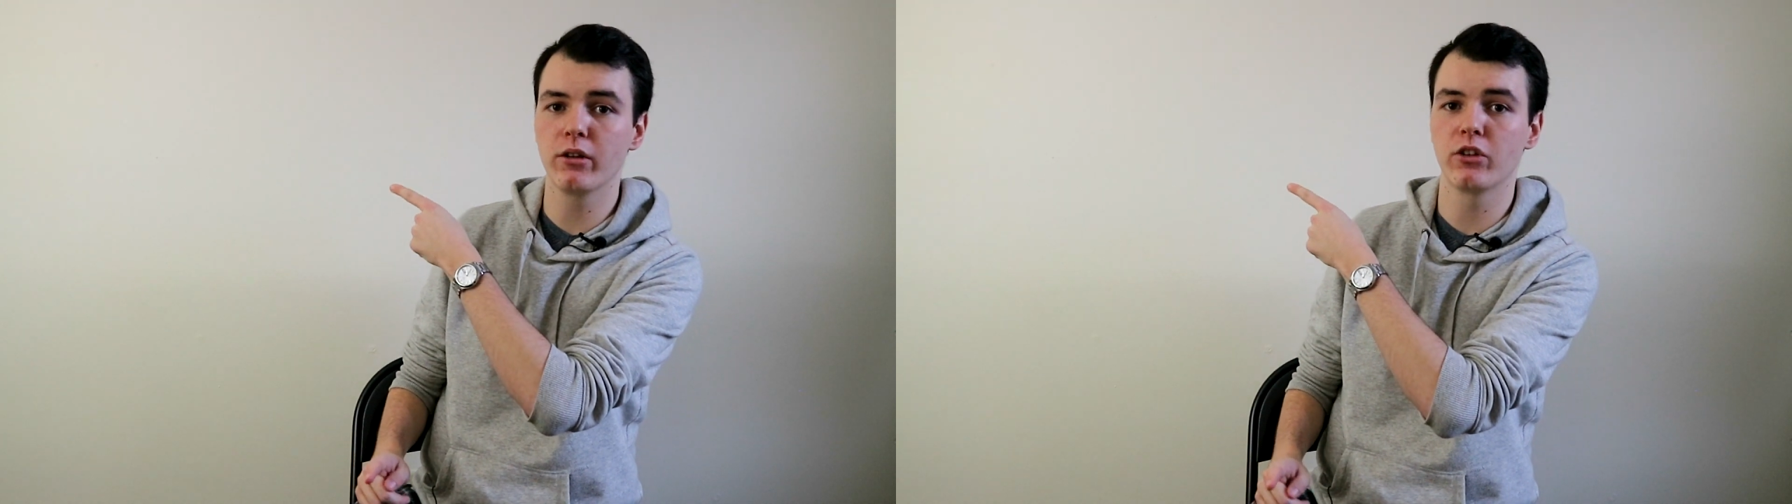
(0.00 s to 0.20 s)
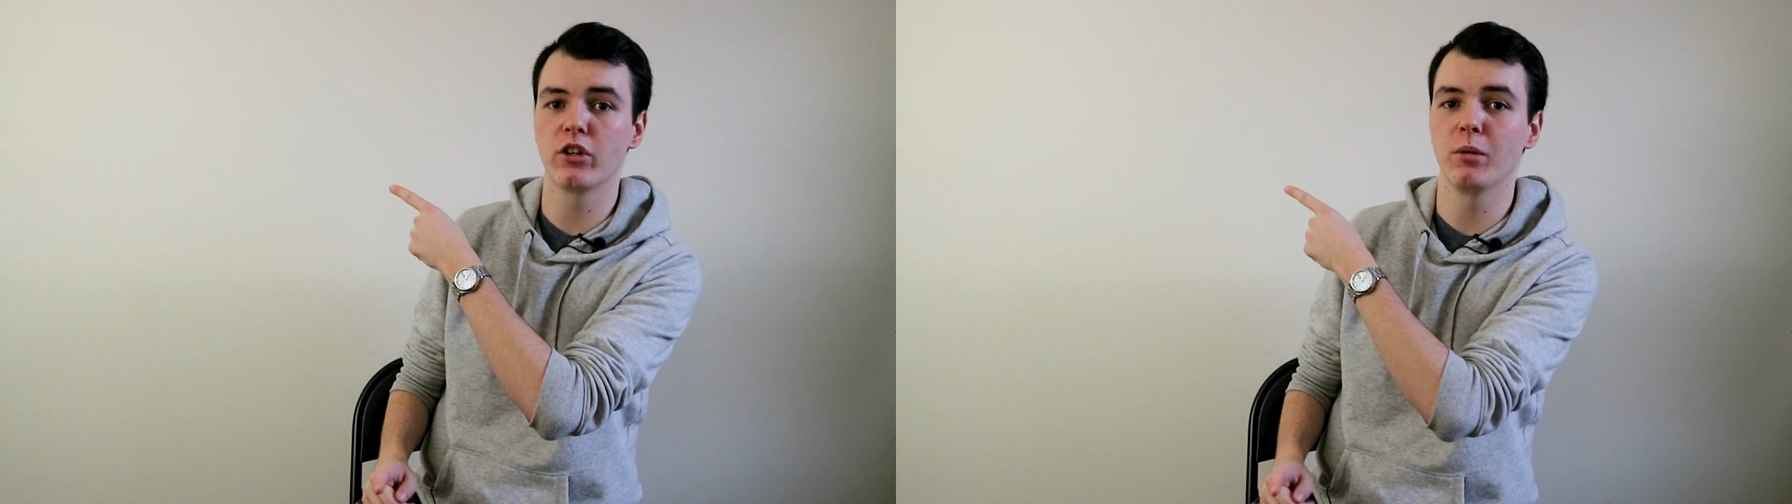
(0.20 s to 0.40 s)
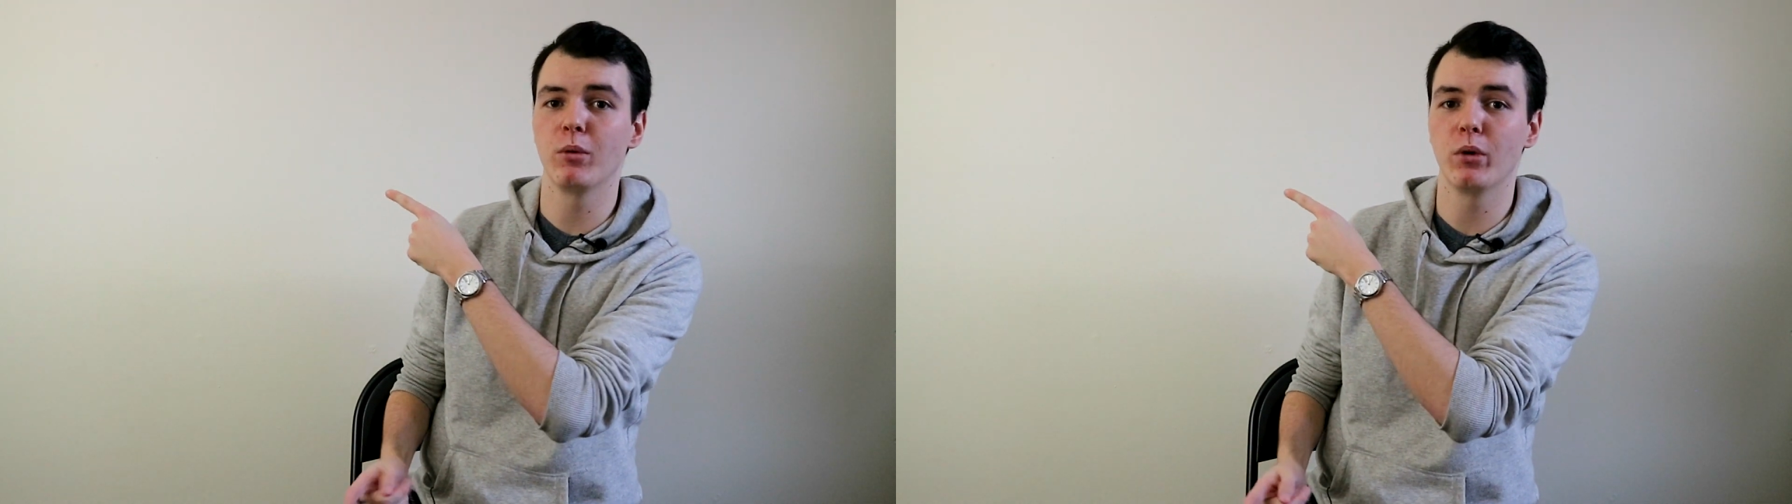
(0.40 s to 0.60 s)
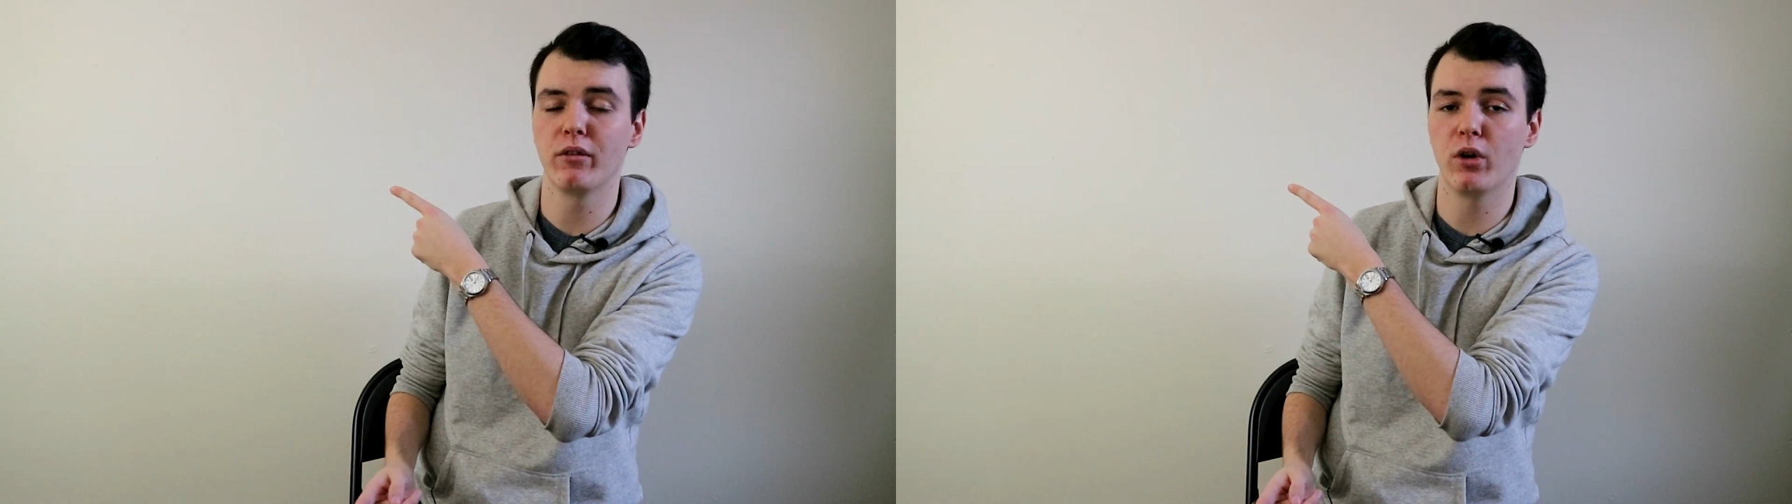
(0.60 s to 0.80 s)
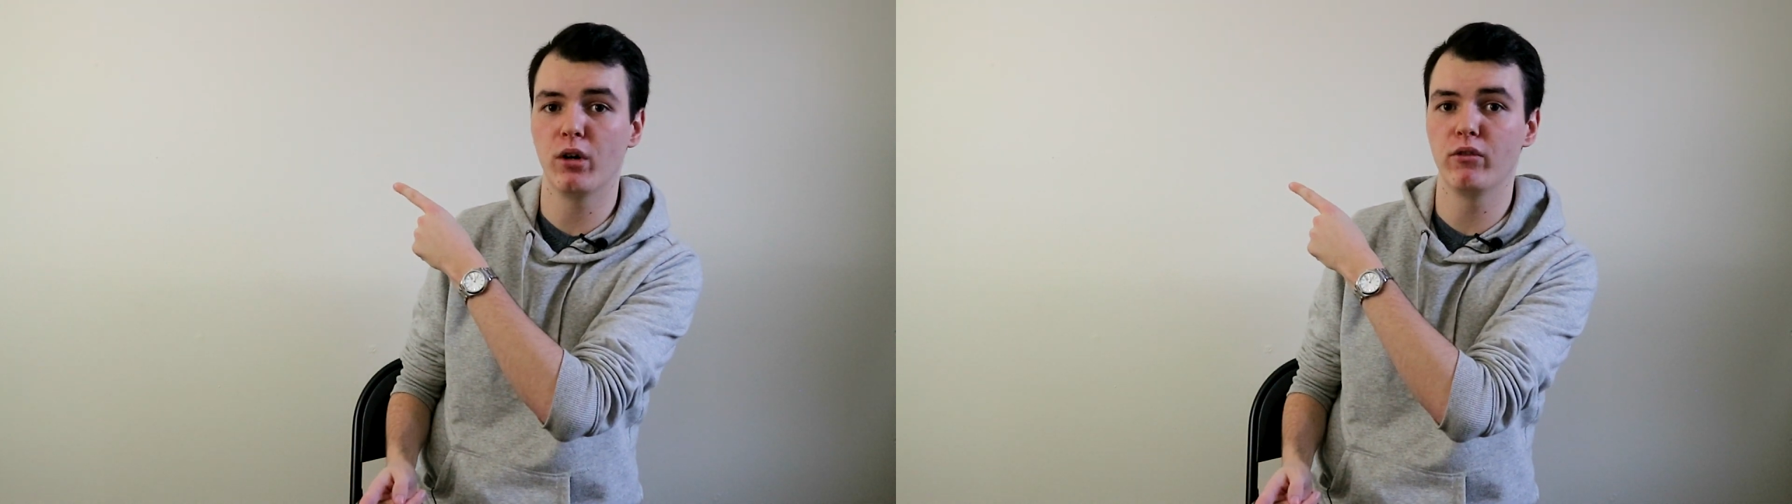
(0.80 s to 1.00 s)
This is going to be one
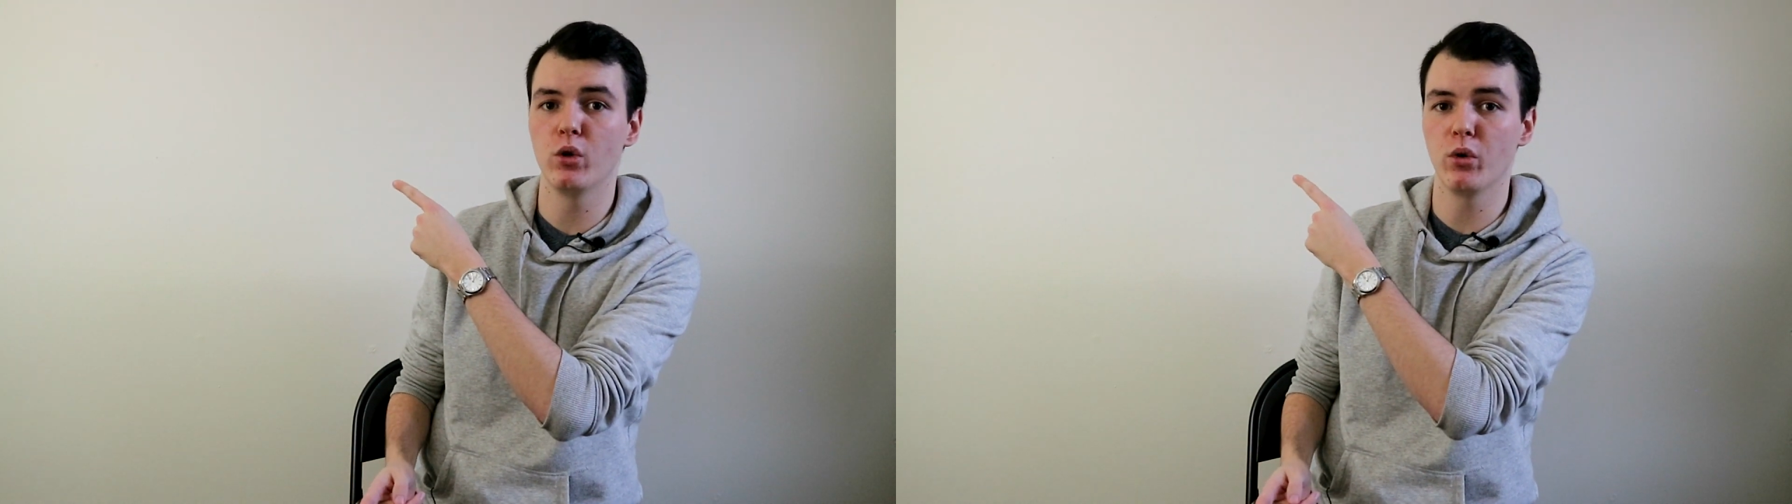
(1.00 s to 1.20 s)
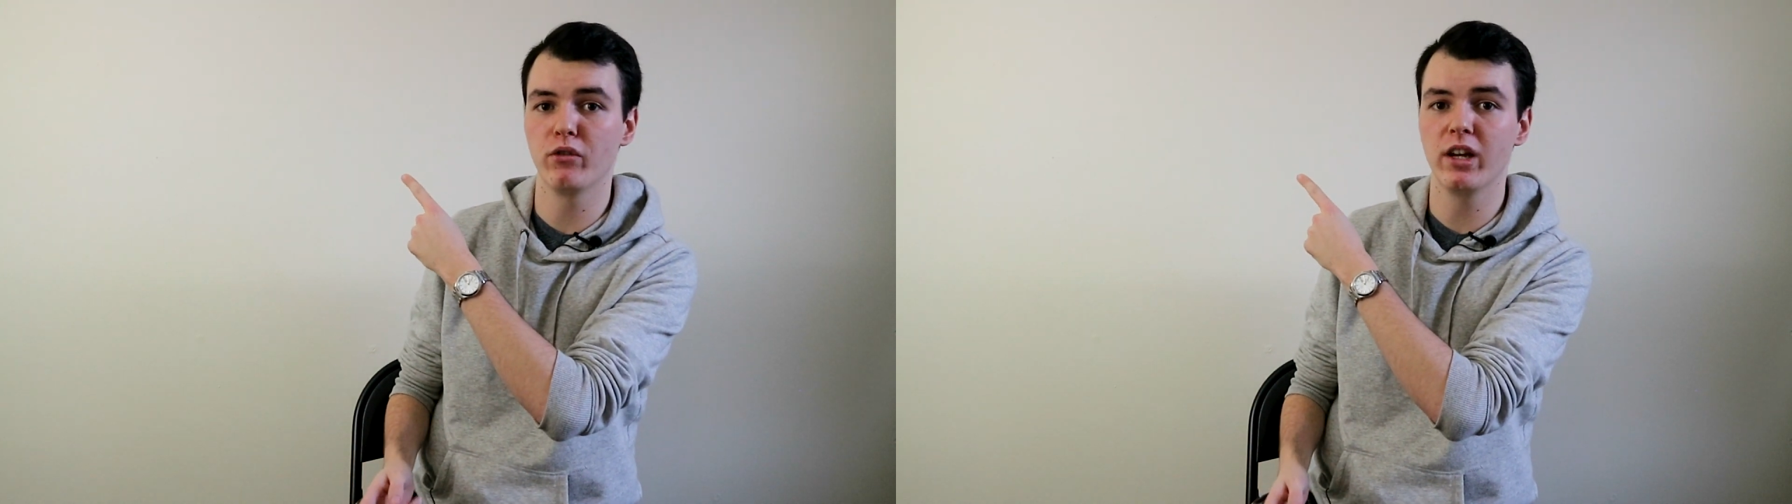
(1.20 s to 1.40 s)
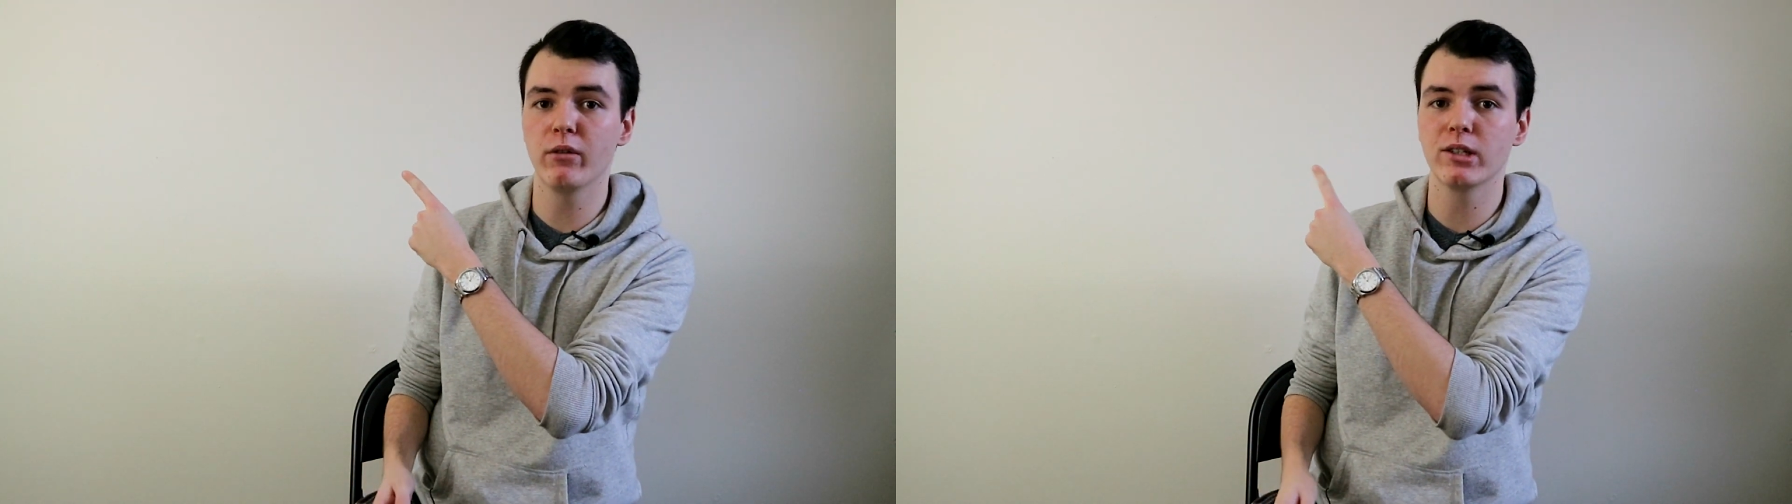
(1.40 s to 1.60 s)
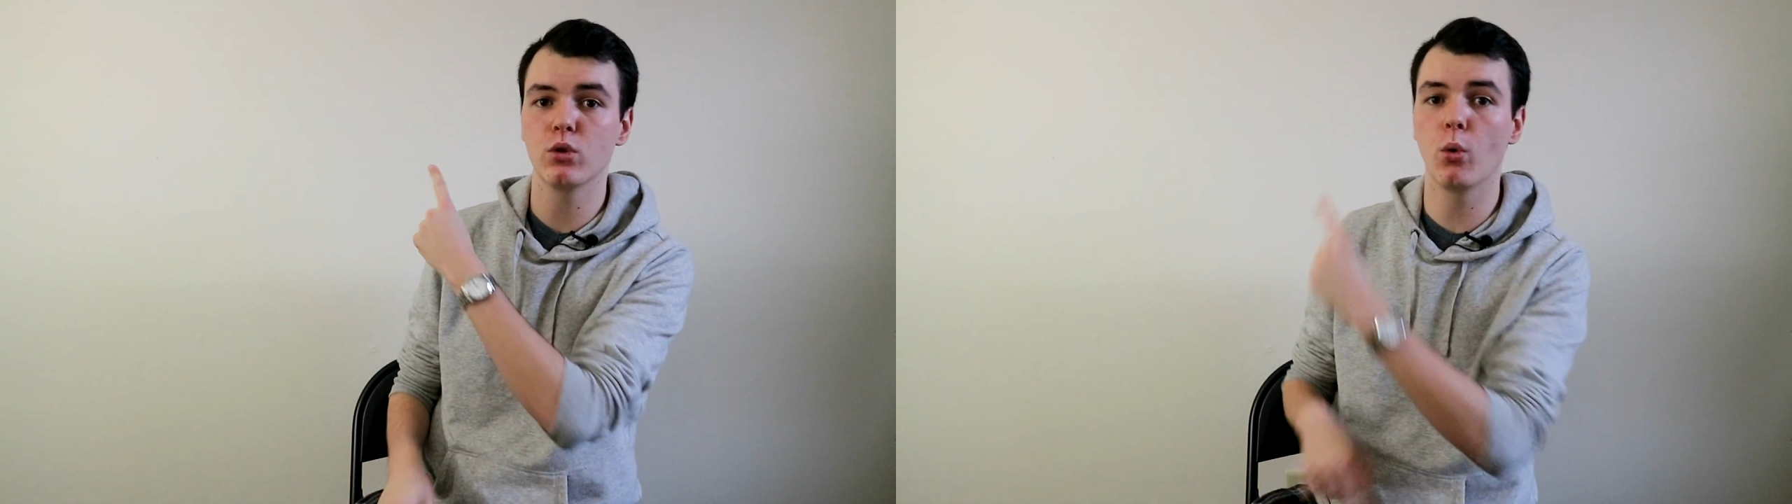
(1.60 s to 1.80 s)
of our viewer favorites,